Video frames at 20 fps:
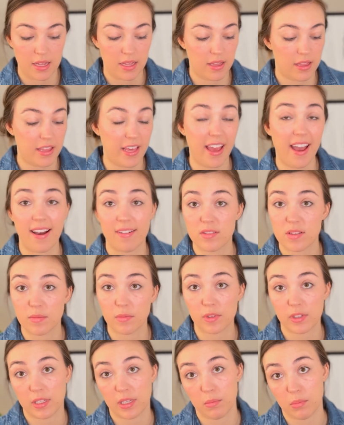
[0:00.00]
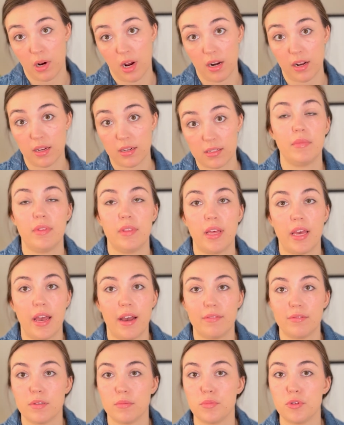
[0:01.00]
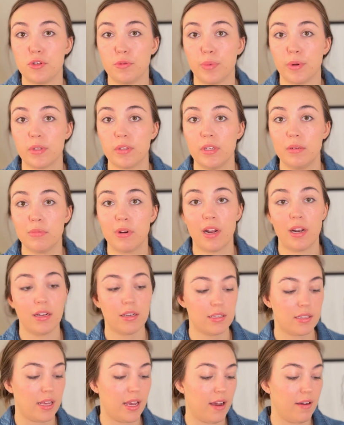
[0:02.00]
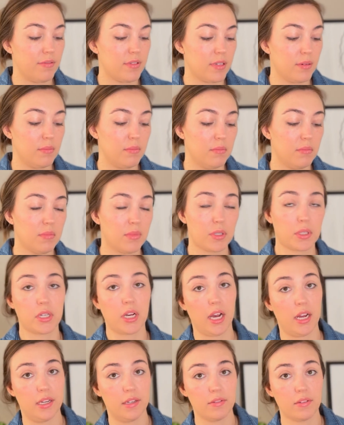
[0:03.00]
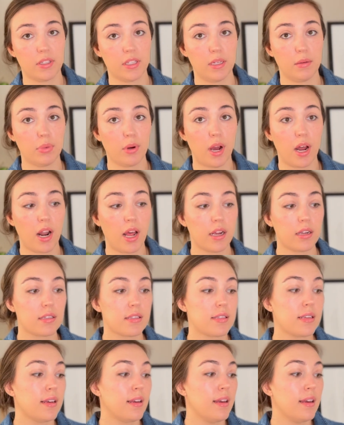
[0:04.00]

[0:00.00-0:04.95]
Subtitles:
They have some clean products. They have some super clean products. They have some kind of clean products.